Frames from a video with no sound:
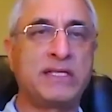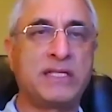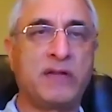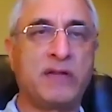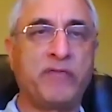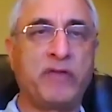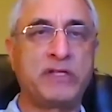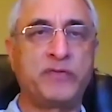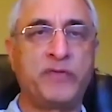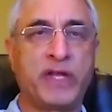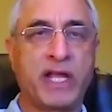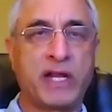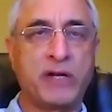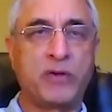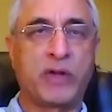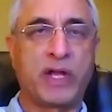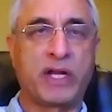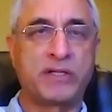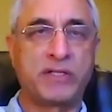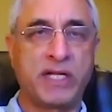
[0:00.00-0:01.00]
in which we can
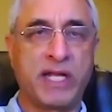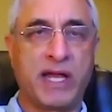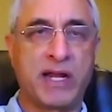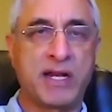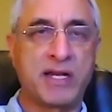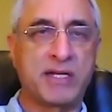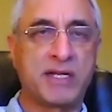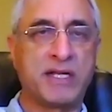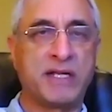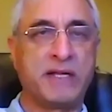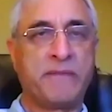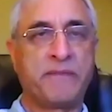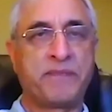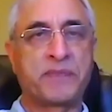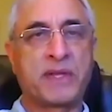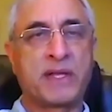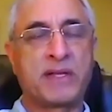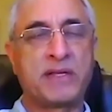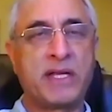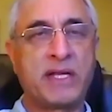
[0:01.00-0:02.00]
look at reality.
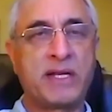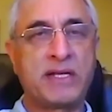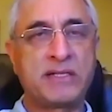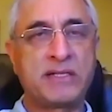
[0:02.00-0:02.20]
There